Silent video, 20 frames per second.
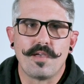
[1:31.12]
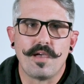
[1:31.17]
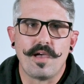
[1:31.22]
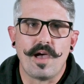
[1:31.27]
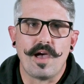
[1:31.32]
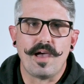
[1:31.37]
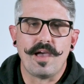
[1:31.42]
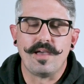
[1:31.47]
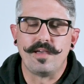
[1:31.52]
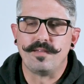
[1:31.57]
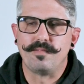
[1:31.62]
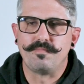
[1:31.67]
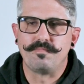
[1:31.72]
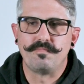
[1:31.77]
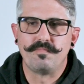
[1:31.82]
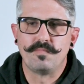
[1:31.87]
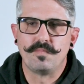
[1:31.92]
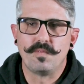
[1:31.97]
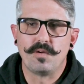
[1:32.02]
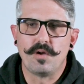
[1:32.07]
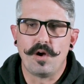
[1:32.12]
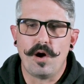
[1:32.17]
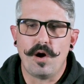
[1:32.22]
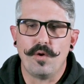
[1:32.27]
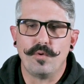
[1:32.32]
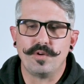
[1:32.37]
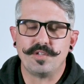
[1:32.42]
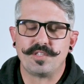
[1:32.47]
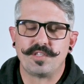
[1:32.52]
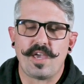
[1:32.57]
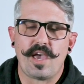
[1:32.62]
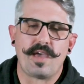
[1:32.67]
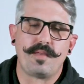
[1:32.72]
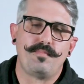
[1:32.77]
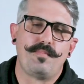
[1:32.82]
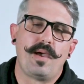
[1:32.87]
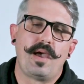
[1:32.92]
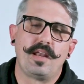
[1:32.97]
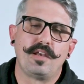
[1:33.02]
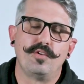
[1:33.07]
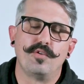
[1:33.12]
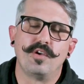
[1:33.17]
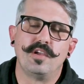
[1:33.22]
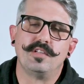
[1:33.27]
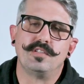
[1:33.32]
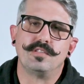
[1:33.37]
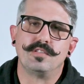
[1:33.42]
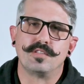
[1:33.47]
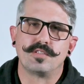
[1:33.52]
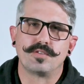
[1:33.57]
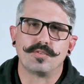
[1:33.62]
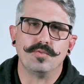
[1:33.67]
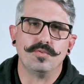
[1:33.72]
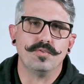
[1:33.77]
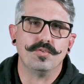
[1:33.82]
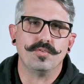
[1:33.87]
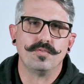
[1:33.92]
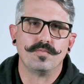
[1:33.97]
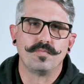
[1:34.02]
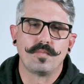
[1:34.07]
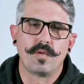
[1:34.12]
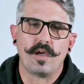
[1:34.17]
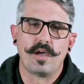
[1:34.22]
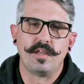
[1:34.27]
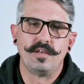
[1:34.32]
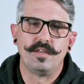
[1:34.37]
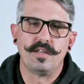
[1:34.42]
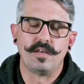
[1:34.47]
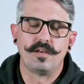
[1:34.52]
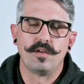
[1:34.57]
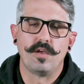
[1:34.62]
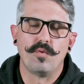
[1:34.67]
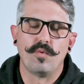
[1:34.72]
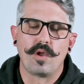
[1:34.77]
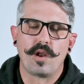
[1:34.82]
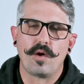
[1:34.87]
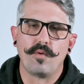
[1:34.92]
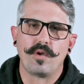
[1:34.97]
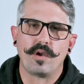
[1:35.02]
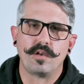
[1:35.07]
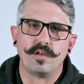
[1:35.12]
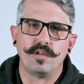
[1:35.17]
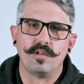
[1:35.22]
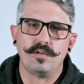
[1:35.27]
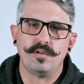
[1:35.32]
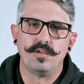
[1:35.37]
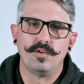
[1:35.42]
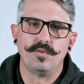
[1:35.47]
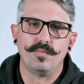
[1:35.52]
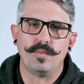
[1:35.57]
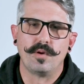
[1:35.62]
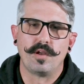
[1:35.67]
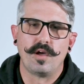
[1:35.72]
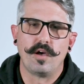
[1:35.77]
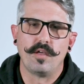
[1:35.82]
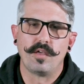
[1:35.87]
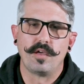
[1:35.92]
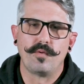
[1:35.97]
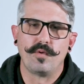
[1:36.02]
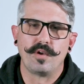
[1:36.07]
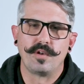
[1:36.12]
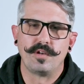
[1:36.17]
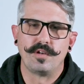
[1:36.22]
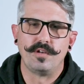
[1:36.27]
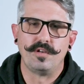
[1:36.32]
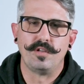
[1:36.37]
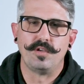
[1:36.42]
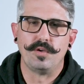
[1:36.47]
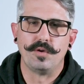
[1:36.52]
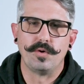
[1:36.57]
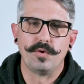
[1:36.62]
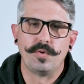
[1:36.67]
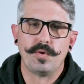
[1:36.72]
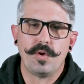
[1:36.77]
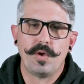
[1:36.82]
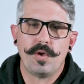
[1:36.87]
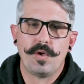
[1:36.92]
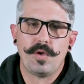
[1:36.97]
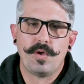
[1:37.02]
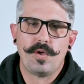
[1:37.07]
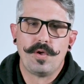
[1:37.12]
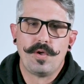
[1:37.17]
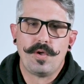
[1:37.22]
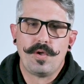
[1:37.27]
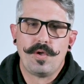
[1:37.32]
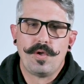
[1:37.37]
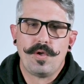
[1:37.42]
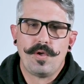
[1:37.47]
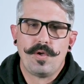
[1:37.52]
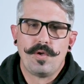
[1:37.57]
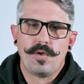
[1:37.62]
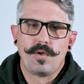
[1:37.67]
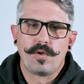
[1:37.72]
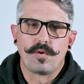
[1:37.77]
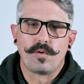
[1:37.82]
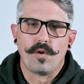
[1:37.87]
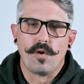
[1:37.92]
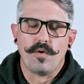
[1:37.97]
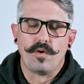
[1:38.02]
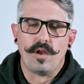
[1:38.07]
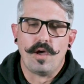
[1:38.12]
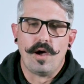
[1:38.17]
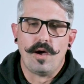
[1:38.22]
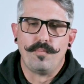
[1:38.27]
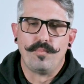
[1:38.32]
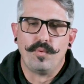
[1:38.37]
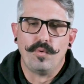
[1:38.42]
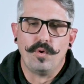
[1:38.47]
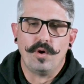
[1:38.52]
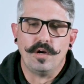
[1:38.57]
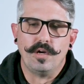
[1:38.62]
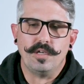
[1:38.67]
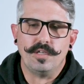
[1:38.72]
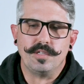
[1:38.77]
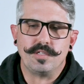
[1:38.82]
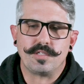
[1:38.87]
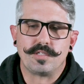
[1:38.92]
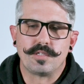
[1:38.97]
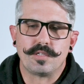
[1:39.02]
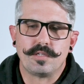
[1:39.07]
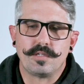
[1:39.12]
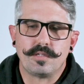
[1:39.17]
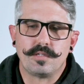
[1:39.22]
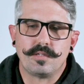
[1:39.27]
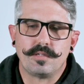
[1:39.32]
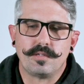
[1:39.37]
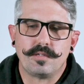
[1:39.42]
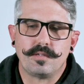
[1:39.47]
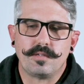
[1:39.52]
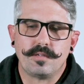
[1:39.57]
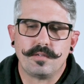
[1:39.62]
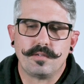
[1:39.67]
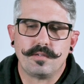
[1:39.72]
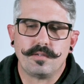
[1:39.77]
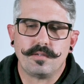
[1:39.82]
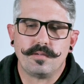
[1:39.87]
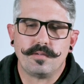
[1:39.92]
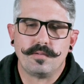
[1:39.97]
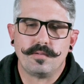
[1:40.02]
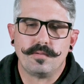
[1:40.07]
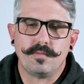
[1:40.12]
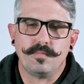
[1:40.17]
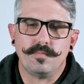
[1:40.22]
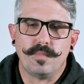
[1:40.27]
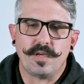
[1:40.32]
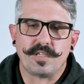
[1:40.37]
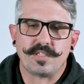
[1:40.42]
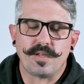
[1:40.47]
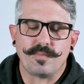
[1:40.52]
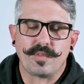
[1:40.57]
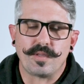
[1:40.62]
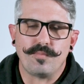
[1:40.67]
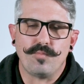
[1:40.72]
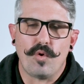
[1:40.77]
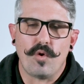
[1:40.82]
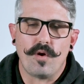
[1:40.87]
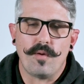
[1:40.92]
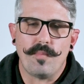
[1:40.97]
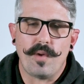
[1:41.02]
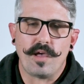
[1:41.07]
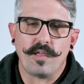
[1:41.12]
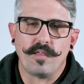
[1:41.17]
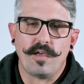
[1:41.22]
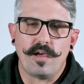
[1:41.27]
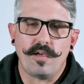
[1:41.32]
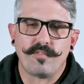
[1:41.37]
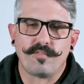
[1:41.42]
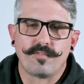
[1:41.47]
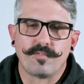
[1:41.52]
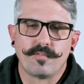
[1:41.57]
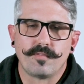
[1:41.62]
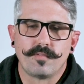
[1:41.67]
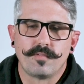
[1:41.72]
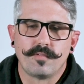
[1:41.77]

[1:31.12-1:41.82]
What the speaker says: I always got bad grades in school. I didn't know what I wanted to do, but all I wanted to do growing up was make something more of my life.